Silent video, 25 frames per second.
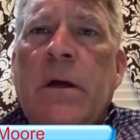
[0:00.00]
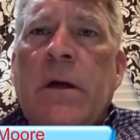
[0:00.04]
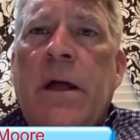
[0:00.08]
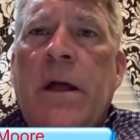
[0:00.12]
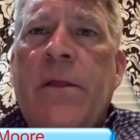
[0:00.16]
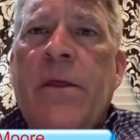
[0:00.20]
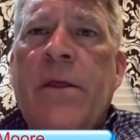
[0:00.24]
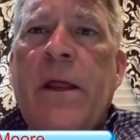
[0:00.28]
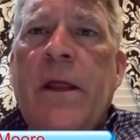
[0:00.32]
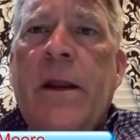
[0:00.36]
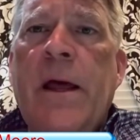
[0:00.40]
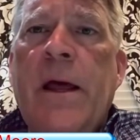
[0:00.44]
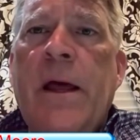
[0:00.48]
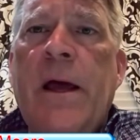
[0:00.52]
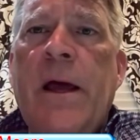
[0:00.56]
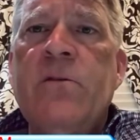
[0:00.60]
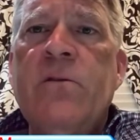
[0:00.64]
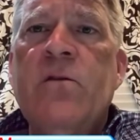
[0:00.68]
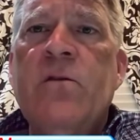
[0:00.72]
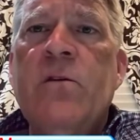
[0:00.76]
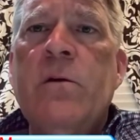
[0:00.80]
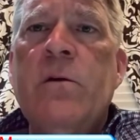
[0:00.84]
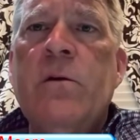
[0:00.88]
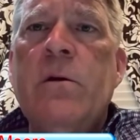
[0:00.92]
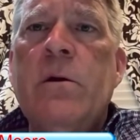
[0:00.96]
and then
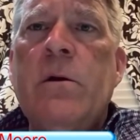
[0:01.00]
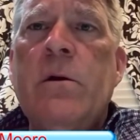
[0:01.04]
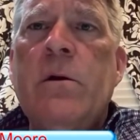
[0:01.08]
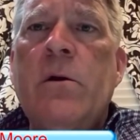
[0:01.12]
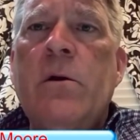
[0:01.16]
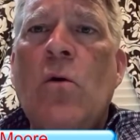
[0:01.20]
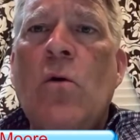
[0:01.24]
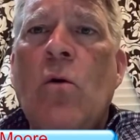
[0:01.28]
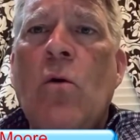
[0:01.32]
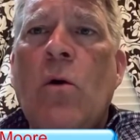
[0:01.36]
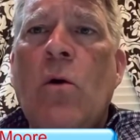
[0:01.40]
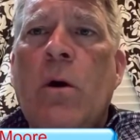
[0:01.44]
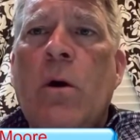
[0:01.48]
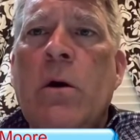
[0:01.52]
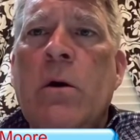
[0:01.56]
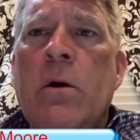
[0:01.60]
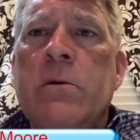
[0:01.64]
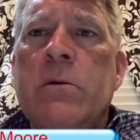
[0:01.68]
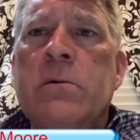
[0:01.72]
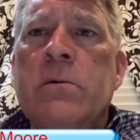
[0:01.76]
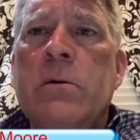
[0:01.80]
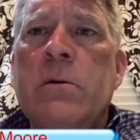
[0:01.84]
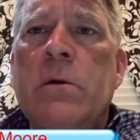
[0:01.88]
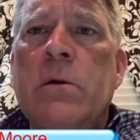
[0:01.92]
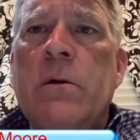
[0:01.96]
ask
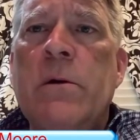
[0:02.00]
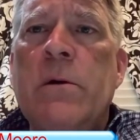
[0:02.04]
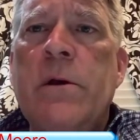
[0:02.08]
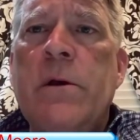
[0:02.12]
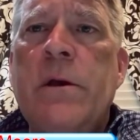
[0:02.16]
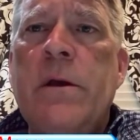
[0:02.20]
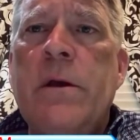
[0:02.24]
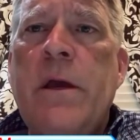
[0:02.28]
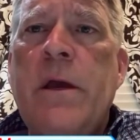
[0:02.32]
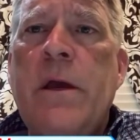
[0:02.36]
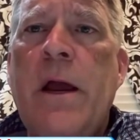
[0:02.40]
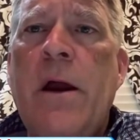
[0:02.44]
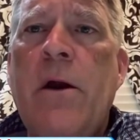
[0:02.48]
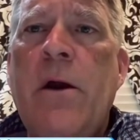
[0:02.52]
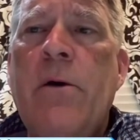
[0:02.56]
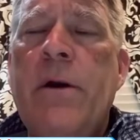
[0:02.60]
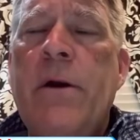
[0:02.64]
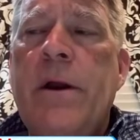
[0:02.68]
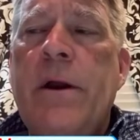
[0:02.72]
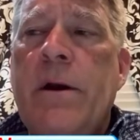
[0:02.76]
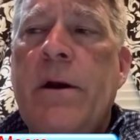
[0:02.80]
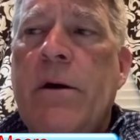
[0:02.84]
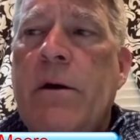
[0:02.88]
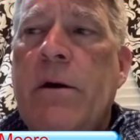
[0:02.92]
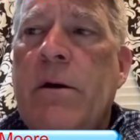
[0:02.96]
your
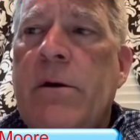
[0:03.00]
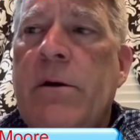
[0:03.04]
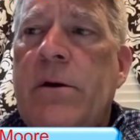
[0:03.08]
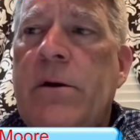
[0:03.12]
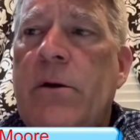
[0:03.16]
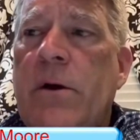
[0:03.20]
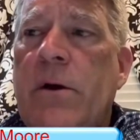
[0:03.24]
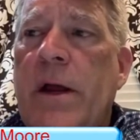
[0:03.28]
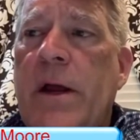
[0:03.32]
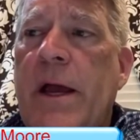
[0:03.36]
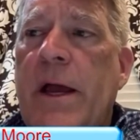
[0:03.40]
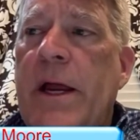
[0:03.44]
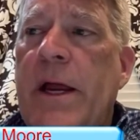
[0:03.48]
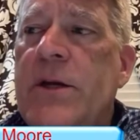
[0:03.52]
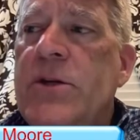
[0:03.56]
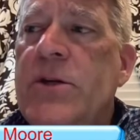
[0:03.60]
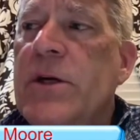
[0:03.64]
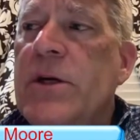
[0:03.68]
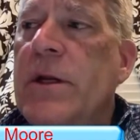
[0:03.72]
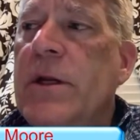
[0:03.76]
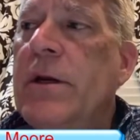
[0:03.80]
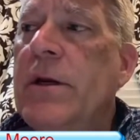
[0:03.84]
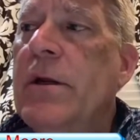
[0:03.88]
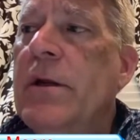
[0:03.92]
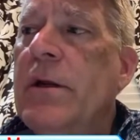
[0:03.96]
carrier, your
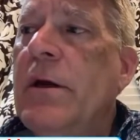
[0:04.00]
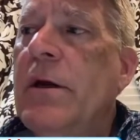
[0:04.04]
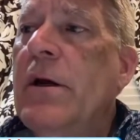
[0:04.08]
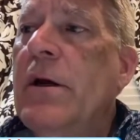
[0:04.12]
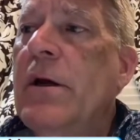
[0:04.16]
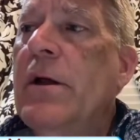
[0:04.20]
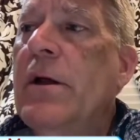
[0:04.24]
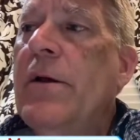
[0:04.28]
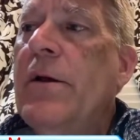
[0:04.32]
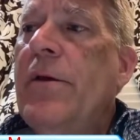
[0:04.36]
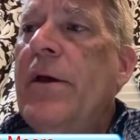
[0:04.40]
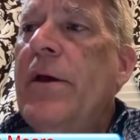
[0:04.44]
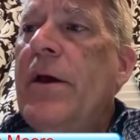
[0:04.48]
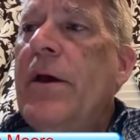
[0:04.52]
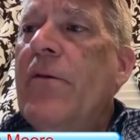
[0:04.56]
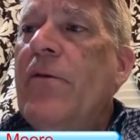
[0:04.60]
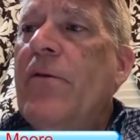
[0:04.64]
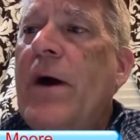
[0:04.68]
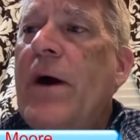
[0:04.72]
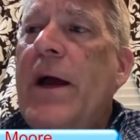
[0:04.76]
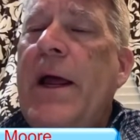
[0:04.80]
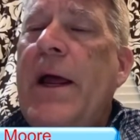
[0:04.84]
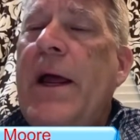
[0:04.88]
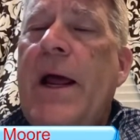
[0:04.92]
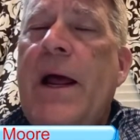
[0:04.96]
agent,
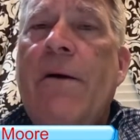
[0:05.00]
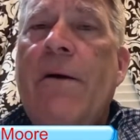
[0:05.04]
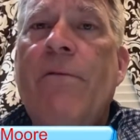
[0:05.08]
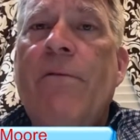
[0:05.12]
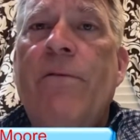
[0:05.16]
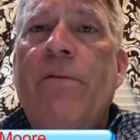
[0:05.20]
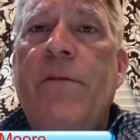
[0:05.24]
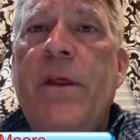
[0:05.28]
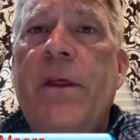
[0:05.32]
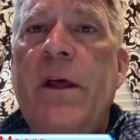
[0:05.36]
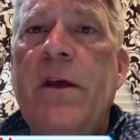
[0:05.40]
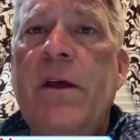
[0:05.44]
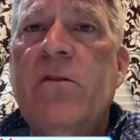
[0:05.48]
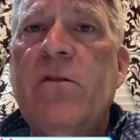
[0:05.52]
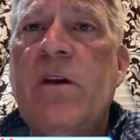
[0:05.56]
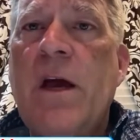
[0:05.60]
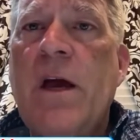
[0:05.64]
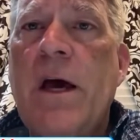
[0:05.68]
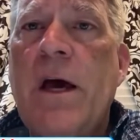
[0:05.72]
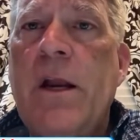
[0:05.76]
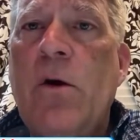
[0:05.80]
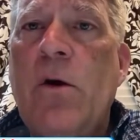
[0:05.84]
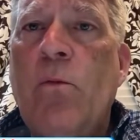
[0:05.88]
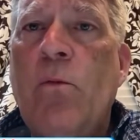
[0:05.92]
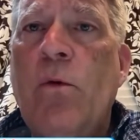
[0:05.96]
if I have this
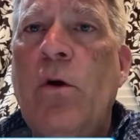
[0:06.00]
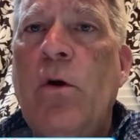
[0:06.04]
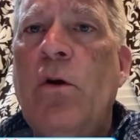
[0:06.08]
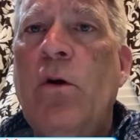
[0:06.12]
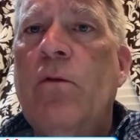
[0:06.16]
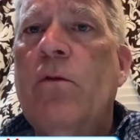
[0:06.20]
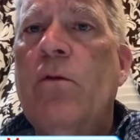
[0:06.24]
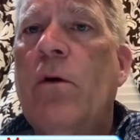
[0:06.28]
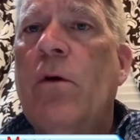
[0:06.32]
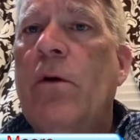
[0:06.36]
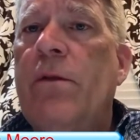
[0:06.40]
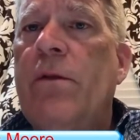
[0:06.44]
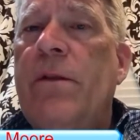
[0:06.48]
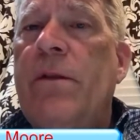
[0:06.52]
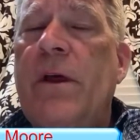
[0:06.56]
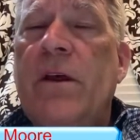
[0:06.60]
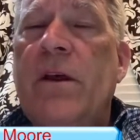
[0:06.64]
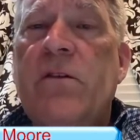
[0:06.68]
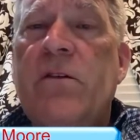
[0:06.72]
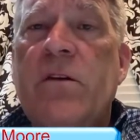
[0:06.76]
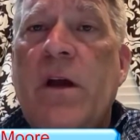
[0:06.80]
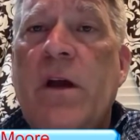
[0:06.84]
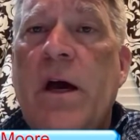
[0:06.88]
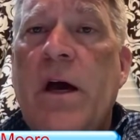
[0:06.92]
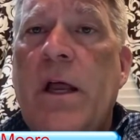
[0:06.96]
kind of roof or
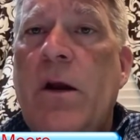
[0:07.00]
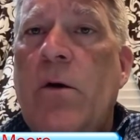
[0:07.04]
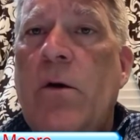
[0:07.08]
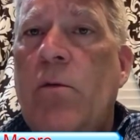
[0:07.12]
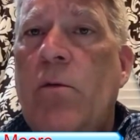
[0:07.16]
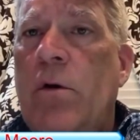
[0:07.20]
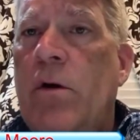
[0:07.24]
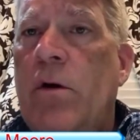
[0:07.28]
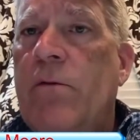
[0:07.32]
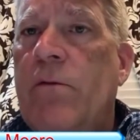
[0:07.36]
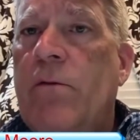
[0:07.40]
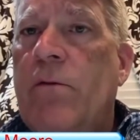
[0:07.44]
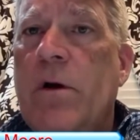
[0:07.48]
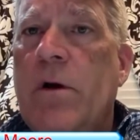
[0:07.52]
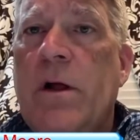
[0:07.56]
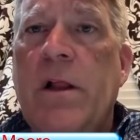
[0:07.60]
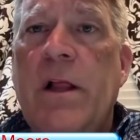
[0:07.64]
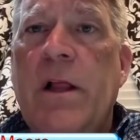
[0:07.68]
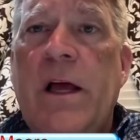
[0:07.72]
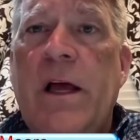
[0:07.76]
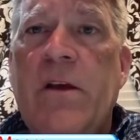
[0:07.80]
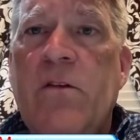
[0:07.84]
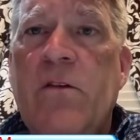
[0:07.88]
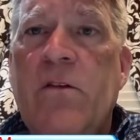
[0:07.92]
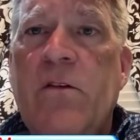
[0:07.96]
this kind of roof or a
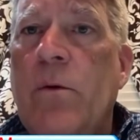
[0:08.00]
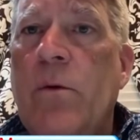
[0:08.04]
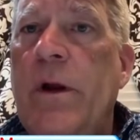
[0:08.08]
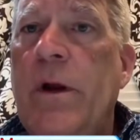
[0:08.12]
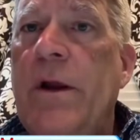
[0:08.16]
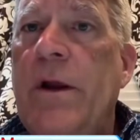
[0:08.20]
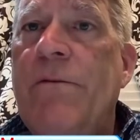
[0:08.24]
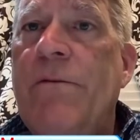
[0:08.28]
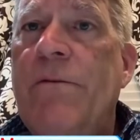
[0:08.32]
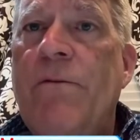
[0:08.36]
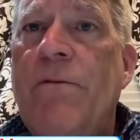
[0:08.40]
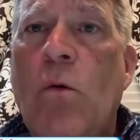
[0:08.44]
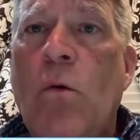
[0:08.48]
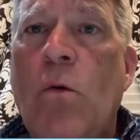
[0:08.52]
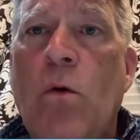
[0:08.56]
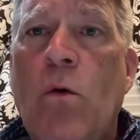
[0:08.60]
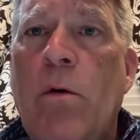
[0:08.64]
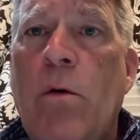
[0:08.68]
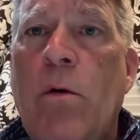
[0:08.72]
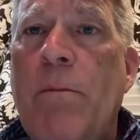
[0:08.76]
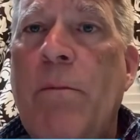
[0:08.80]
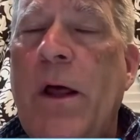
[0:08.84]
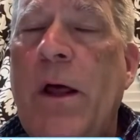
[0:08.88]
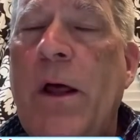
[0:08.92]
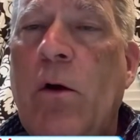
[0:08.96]
class 3,
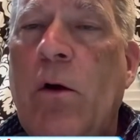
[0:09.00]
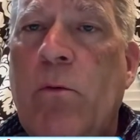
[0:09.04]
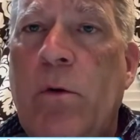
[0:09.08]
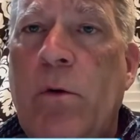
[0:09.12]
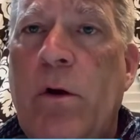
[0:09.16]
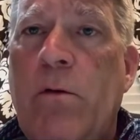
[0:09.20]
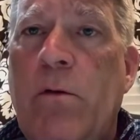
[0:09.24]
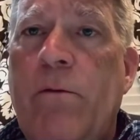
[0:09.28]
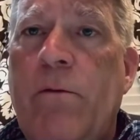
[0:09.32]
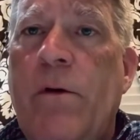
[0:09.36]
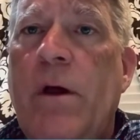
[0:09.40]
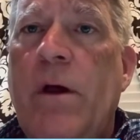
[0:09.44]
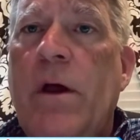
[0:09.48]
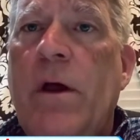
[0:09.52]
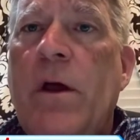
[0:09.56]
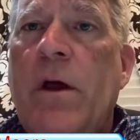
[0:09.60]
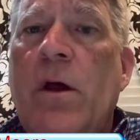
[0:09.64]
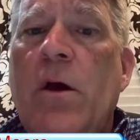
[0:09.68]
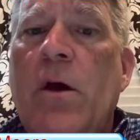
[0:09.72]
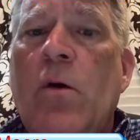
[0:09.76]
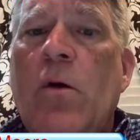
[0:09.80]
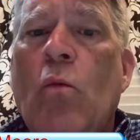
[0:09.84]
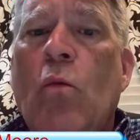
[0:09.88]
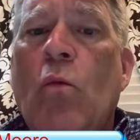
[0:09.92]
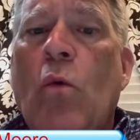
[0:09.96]
4 metal roof,
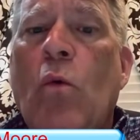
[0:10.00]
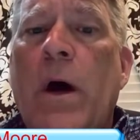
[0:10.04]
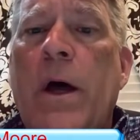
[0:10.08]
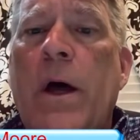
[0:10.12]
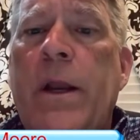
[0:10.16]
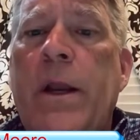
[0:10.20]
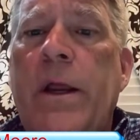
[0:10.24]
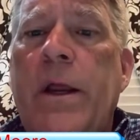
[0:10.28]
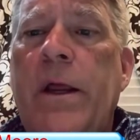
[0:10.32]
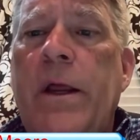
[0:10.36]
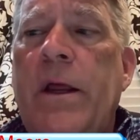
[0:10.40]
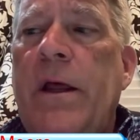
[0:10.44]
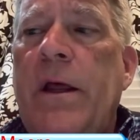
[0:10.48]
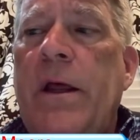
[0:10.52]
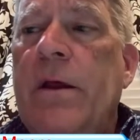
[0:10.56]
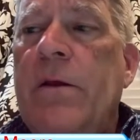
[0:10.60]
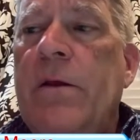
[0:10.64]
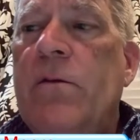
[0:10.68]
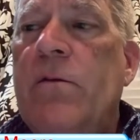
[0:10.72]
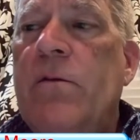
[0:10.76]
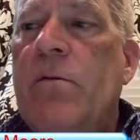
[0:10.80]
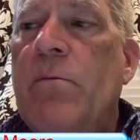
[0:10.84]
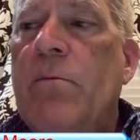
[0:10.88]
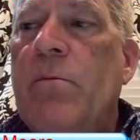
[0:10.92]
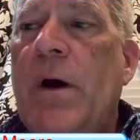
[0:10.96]
what
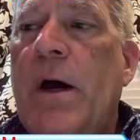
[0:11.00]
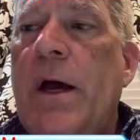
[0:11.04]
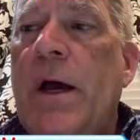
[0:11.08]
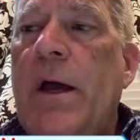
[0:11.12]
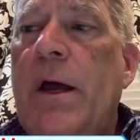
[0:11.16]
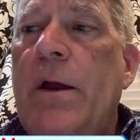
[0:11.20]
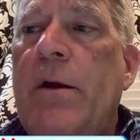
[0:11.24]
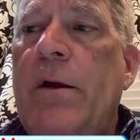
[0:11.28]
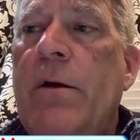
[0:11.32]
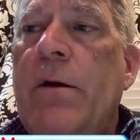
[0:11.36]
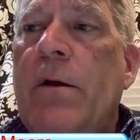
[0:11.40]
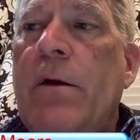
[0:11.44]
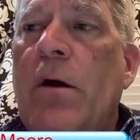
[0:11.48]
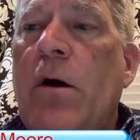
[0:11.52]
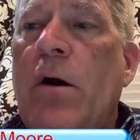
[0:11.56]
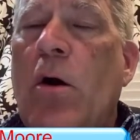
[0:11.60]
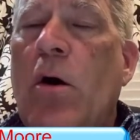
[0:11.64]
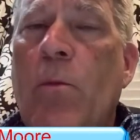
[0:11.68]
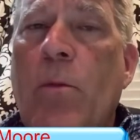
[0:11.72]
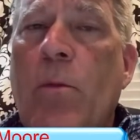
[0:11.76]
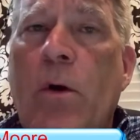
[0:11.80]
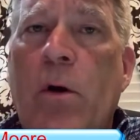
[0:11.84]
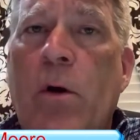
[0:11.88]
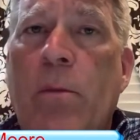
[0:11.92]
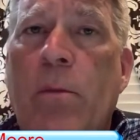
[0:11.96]
is my
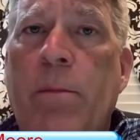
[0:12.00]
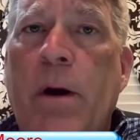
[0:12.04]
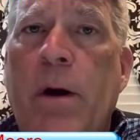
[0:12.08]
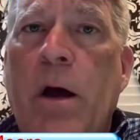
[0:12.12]
homeowner